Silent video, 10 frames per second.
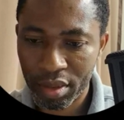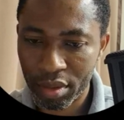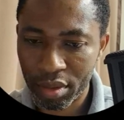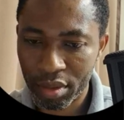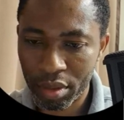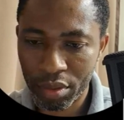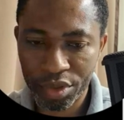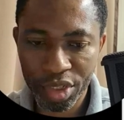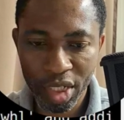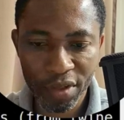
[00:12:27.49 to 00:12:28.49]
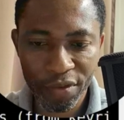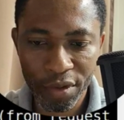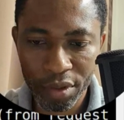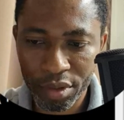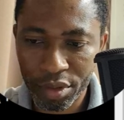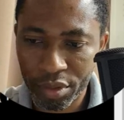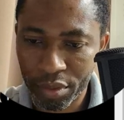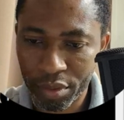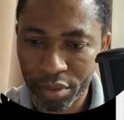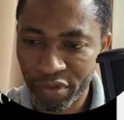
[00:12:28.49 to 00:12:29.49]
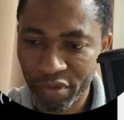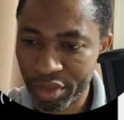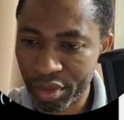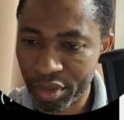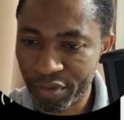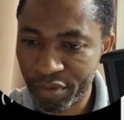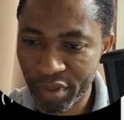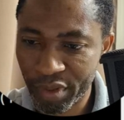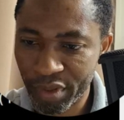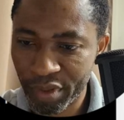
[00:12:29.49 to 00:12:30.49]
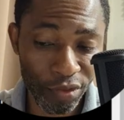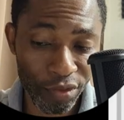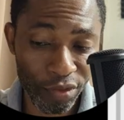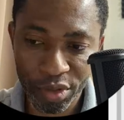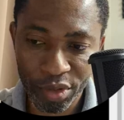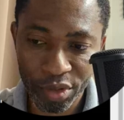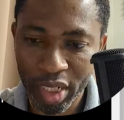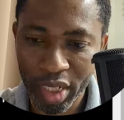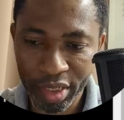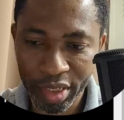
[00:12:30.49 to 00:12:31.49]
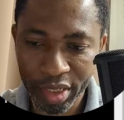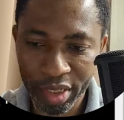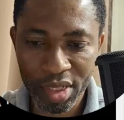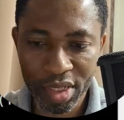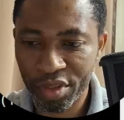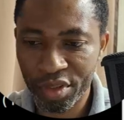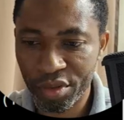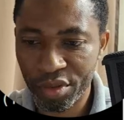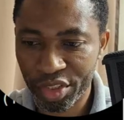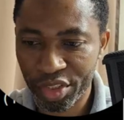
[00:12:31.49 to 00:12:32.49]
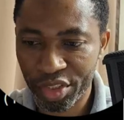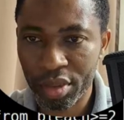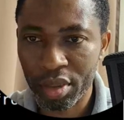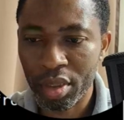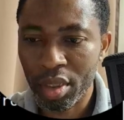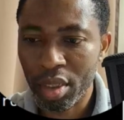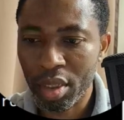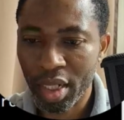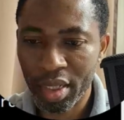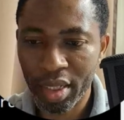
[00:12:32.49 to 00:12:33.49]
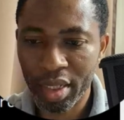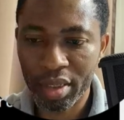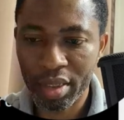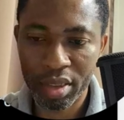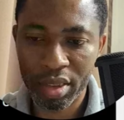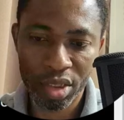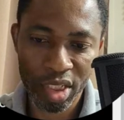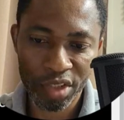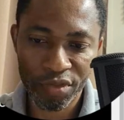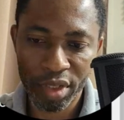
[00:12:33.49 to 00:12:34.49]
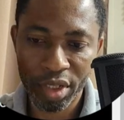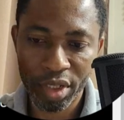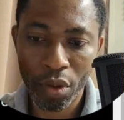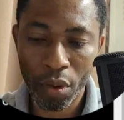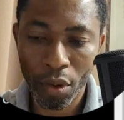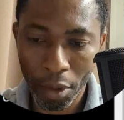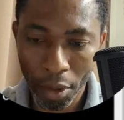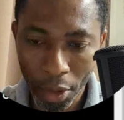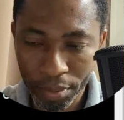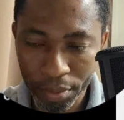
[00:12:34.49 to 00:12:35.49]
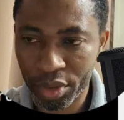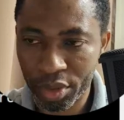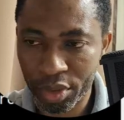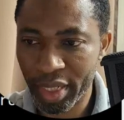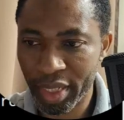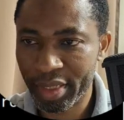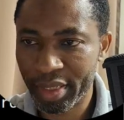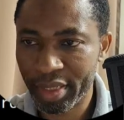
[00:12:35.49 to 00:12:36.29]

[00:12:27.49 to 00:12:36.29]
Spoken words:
So it's going to check for new version of a new version of Twine, and it does have a new version, and then it is successfully upgraded.